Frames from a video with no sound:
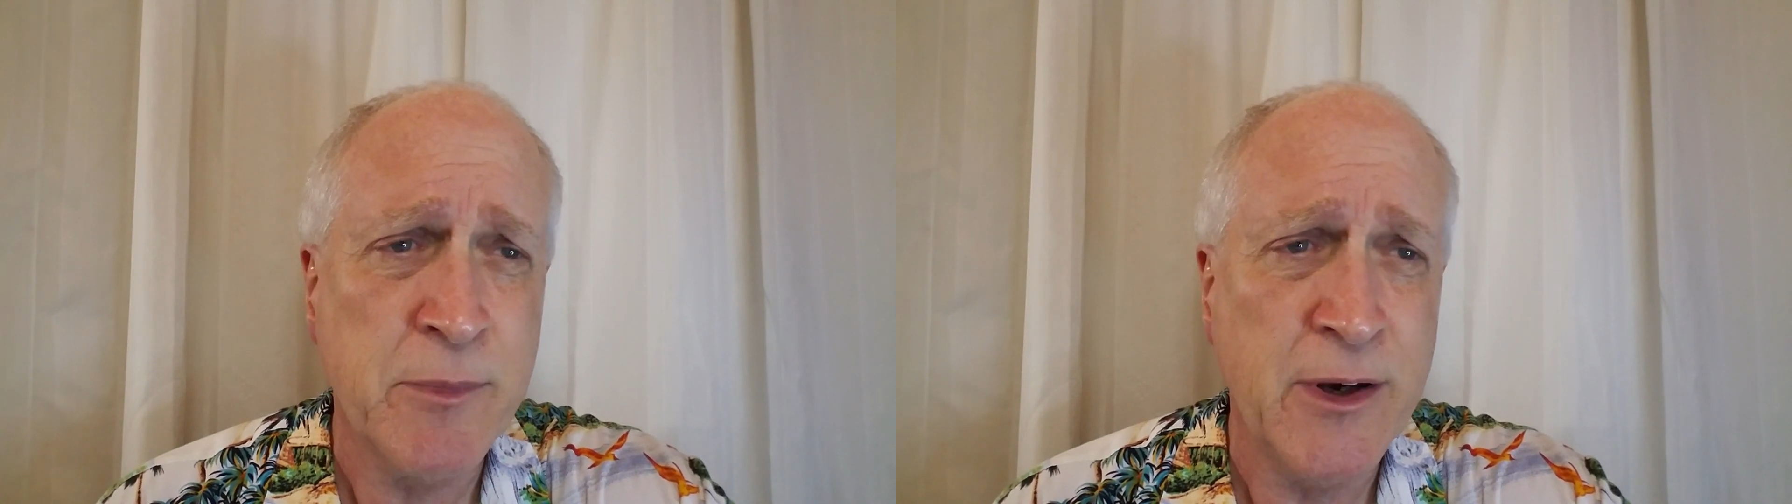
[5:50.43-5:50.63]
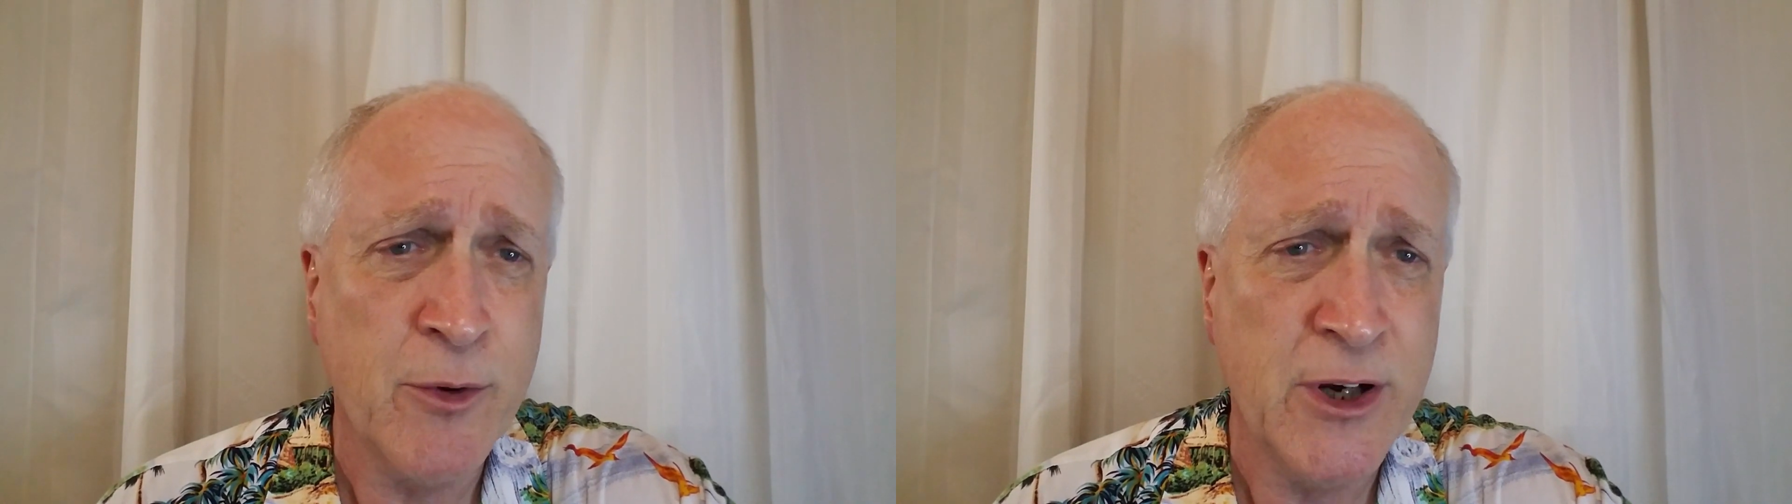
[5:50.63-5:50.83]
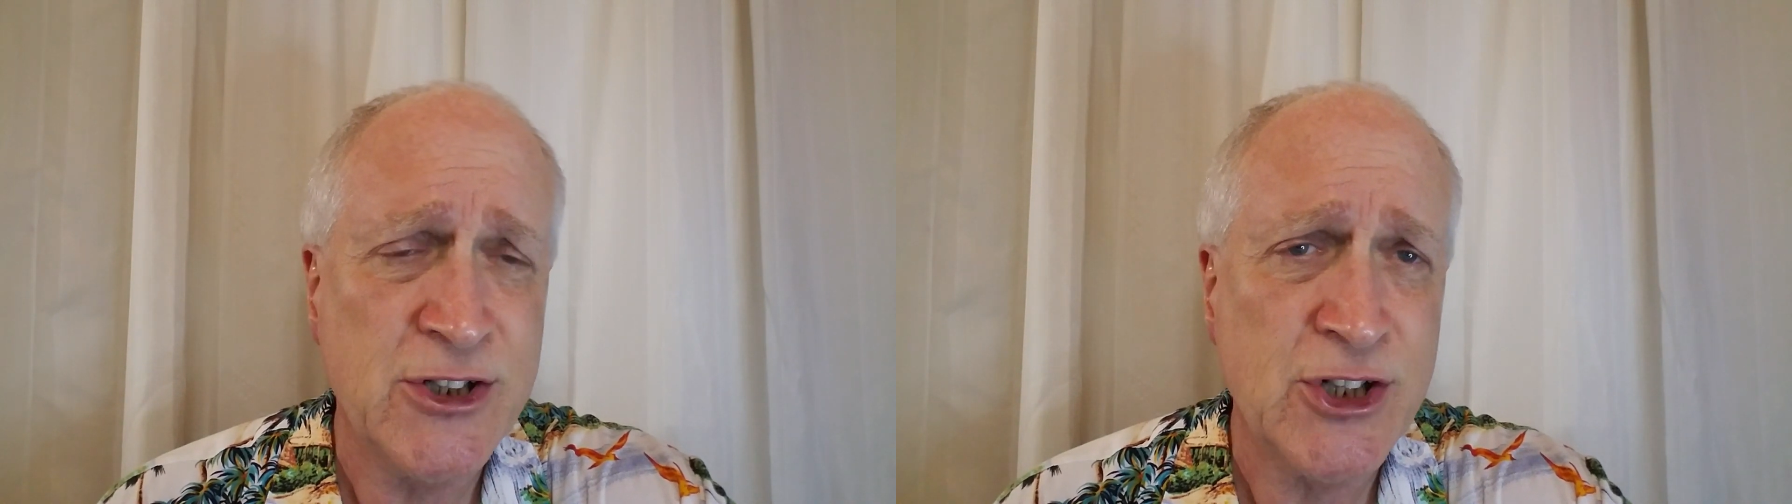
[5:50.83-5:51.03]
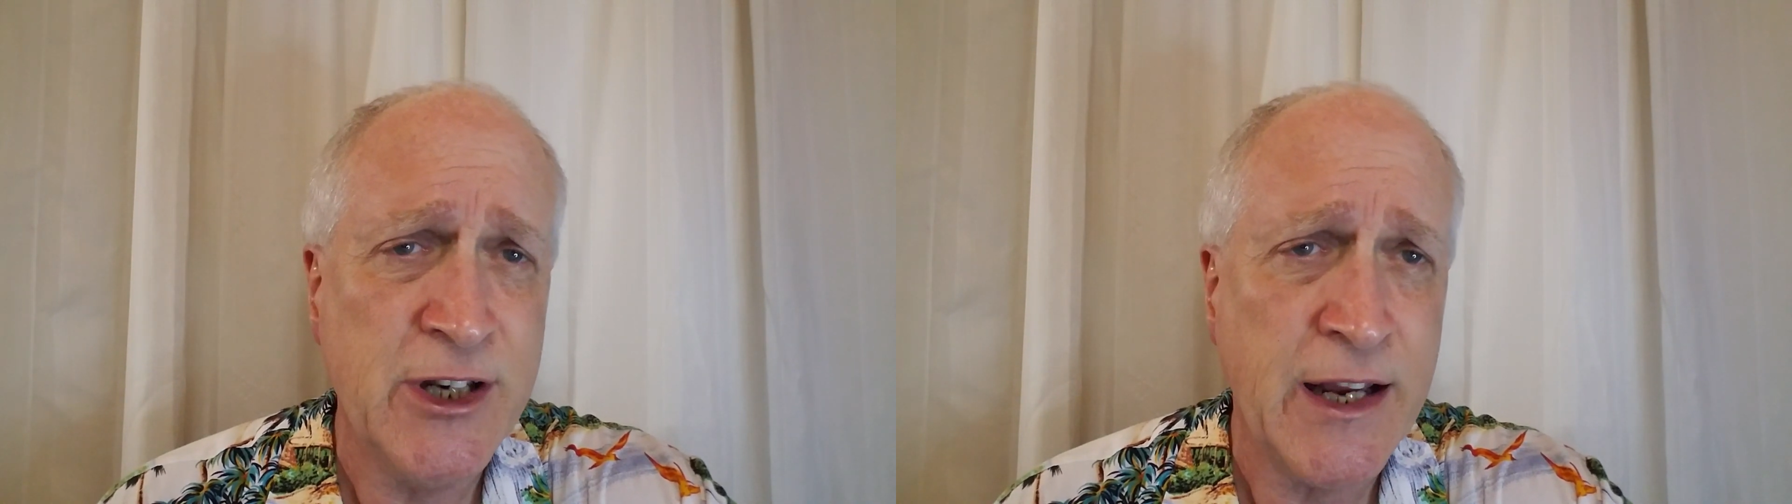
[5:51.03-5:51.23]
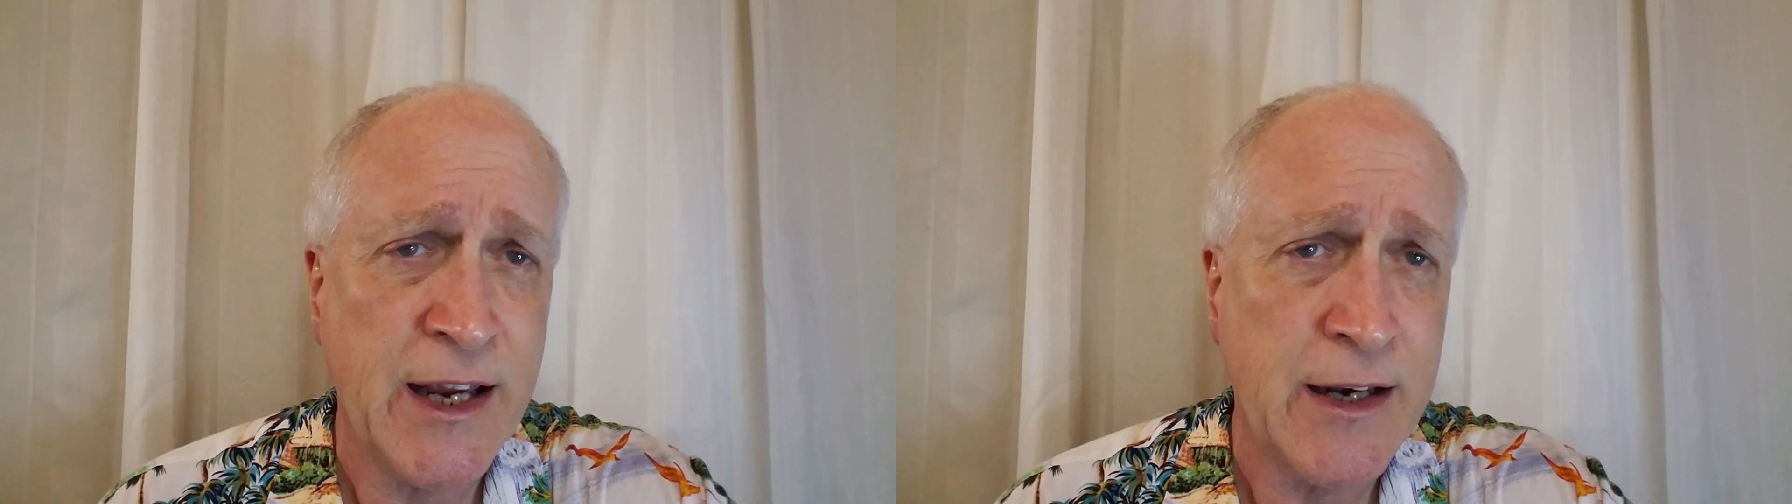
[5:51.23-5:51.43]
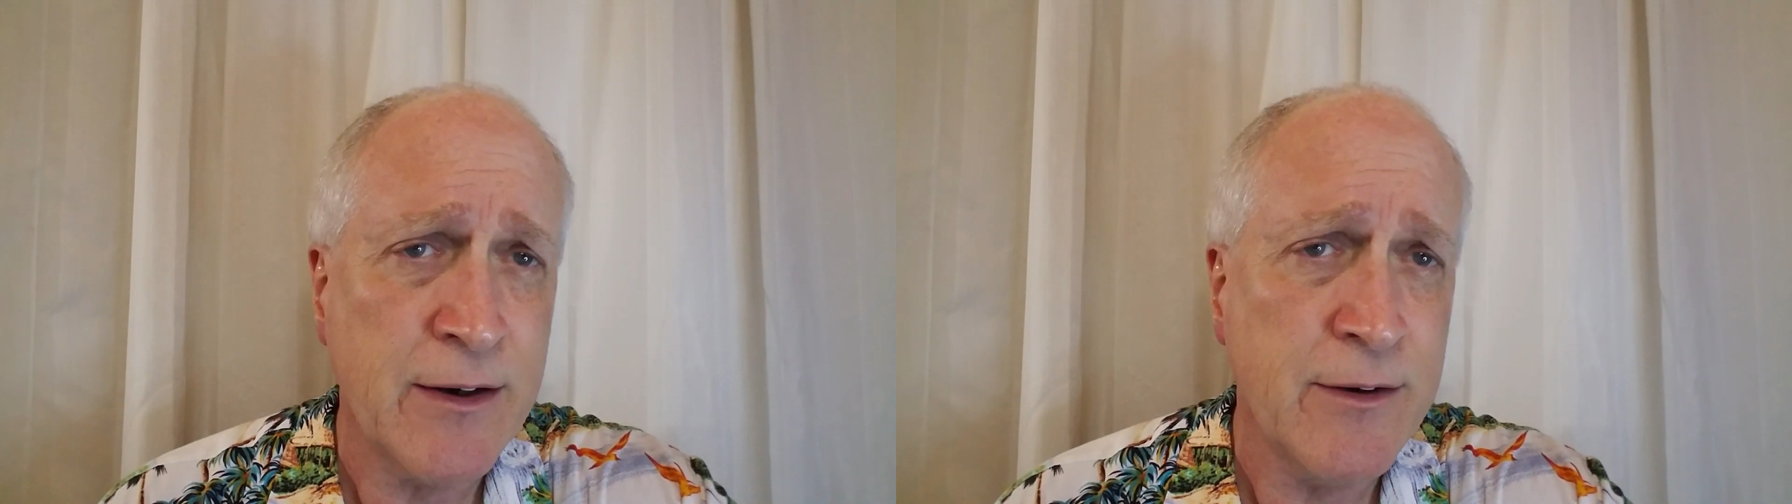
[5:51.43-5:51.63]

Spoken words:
be reaching that